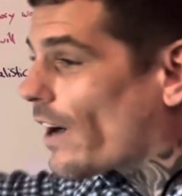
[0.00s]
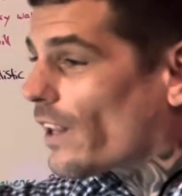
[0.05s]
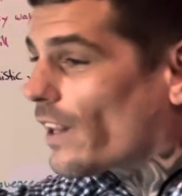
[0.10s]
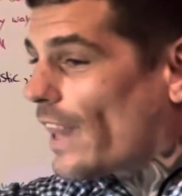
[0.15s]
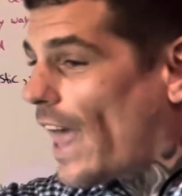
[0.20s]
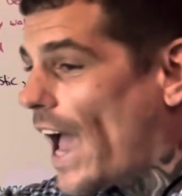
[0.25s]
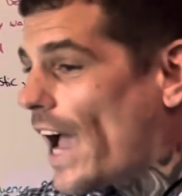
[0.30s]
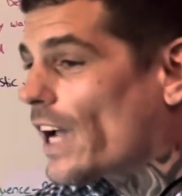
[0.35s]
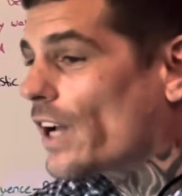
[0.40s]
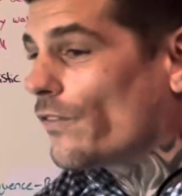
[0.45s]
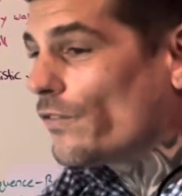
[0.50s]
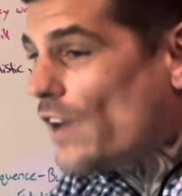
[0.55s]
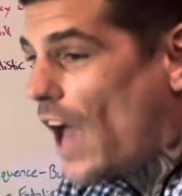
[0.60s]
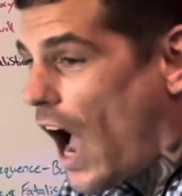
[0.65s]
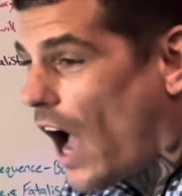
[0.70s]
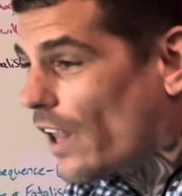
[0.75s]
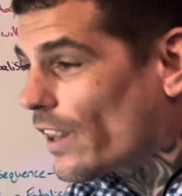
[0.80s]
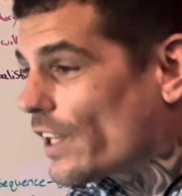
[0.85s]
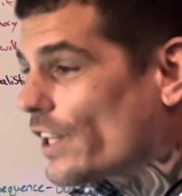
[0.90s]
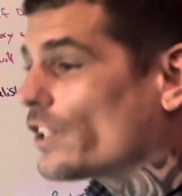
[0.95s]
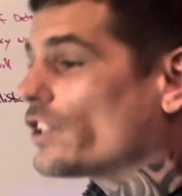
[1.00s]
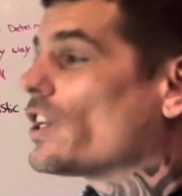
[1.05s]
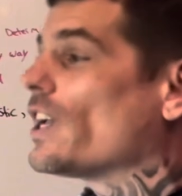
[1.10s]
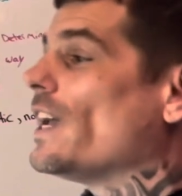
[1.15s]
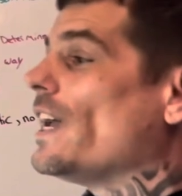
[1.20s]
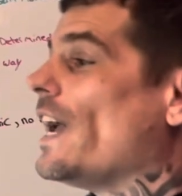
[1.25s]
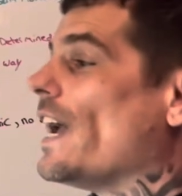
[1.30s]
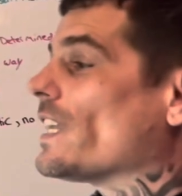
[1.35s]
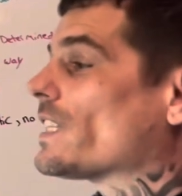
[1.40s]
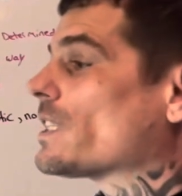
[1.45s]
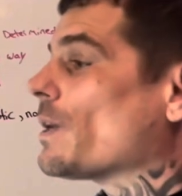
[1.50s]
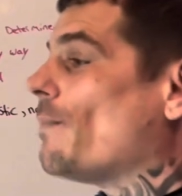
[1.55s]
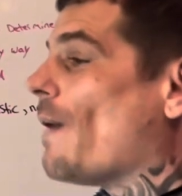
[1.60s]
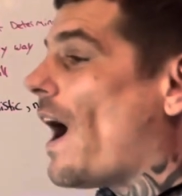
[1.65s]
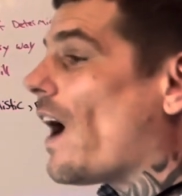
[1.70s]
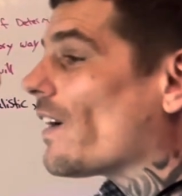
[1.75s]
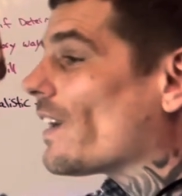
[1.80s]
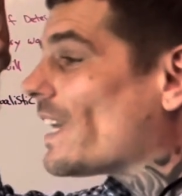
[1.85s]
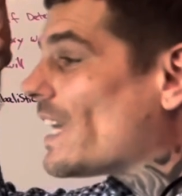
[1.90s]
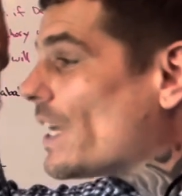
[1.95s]
a lack of knowledge. It's
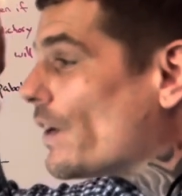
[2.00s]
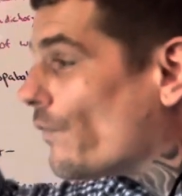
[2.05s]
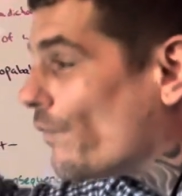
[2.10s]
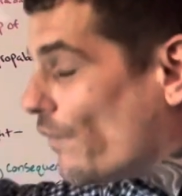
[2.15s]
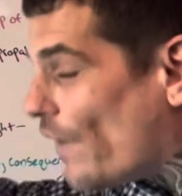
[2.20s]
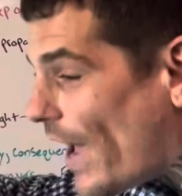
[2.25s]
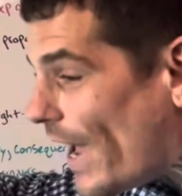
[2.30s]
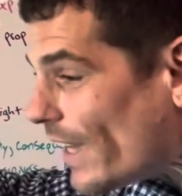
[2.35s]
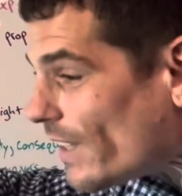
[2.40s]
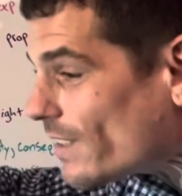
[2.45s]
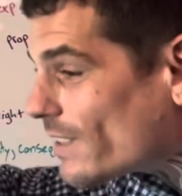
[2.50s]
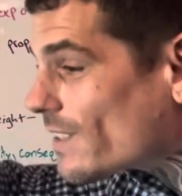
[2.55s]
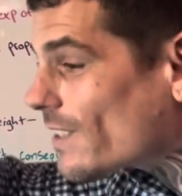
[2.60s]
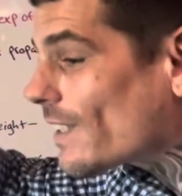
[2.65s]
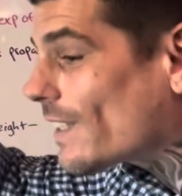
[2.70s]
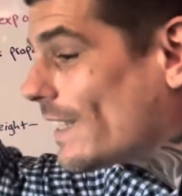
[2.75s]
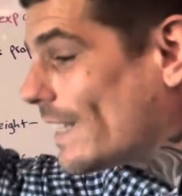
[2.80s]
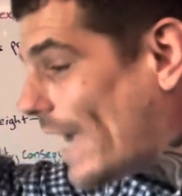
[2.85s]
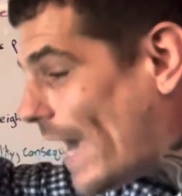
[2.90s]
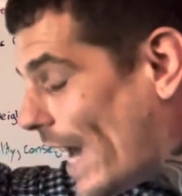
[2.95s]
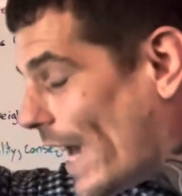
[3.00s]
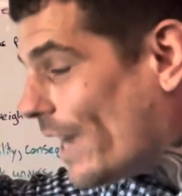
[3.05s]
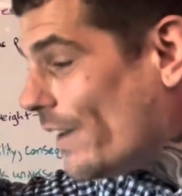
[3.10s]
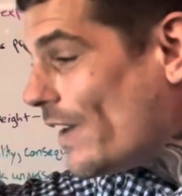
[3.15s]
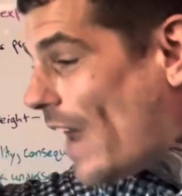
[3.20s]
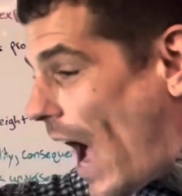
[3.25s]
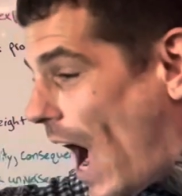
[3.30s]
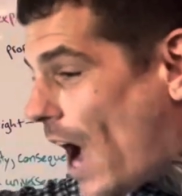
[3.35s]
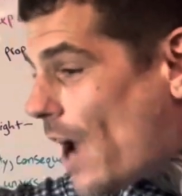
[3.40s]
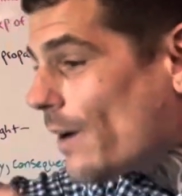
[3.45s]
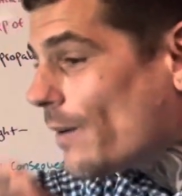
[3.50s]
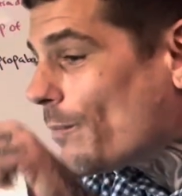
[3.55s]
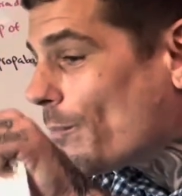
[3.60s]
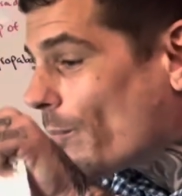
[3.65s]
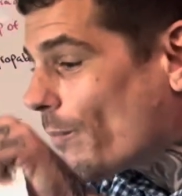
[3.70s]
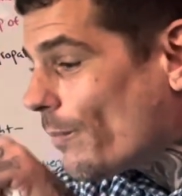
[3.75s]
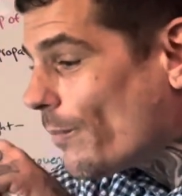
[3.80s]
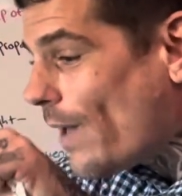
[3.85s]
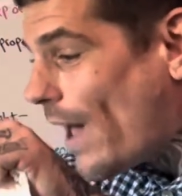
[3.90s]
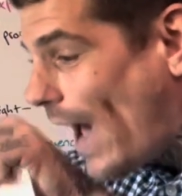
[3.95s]
about events cannot
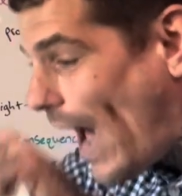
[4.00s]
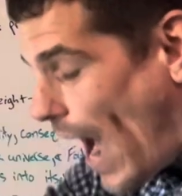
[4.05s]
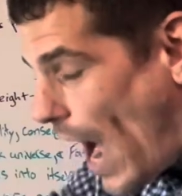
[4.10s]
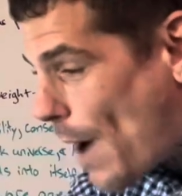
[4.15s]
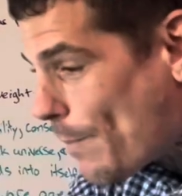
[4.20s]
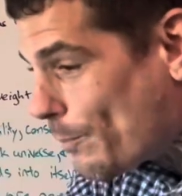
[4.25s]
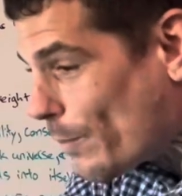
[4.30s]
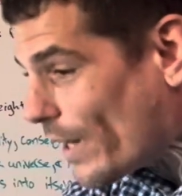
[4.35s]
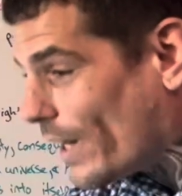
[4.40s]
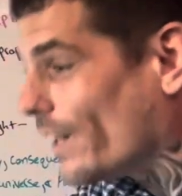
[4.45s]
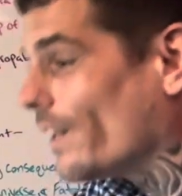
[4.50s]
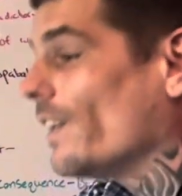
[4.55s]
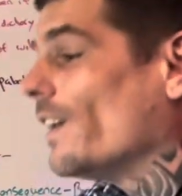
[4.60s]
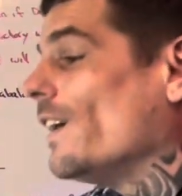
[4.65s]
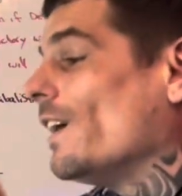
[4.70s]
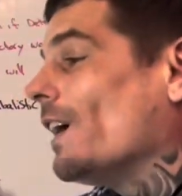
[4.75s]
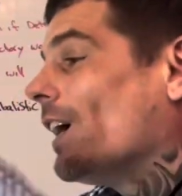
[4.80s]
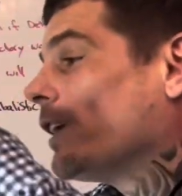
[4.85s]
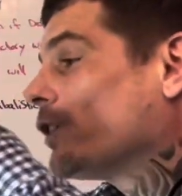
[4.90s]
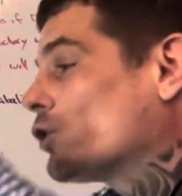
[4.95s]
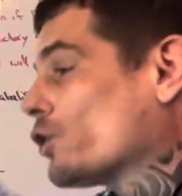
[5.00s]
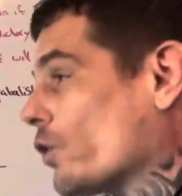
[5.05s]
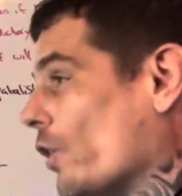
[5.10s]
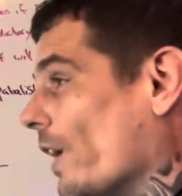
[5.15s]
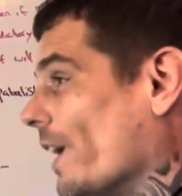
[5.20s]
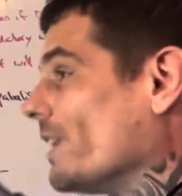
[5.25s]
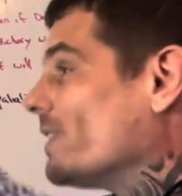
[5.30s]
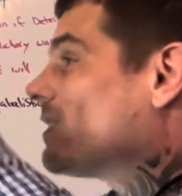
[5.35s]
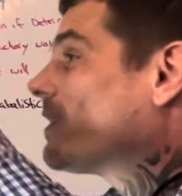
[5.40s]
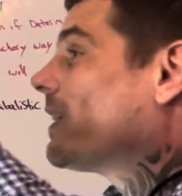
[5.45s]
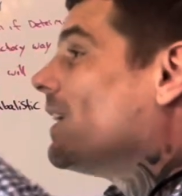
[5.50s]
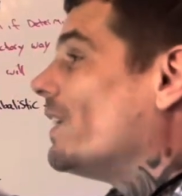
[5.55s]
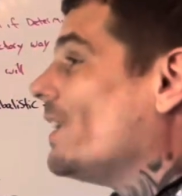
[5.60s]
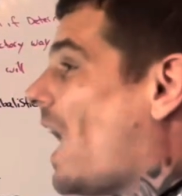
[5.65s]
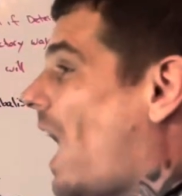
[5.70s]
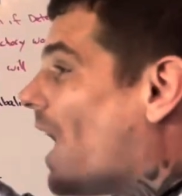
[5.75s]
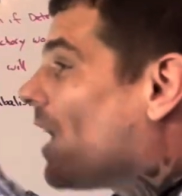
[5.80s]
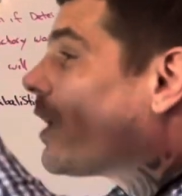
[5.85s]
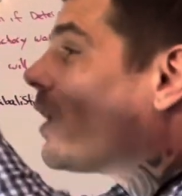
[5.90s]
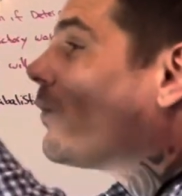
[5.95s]
happen and trends
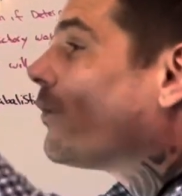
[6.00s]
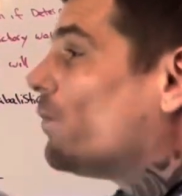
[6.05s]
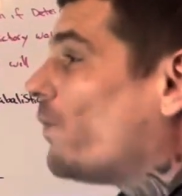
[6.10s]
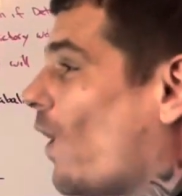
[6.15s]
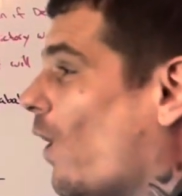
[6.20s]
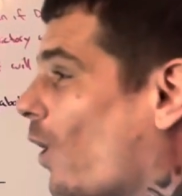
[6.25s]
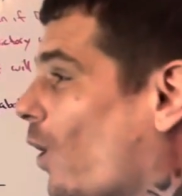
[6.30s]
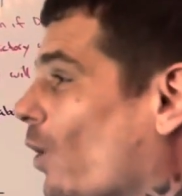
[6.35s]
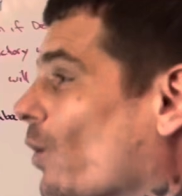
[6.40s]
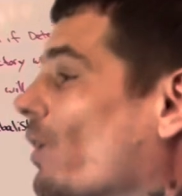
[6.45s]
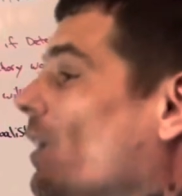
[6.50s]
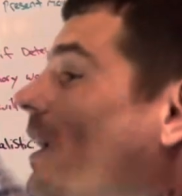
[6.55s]
cannot unfold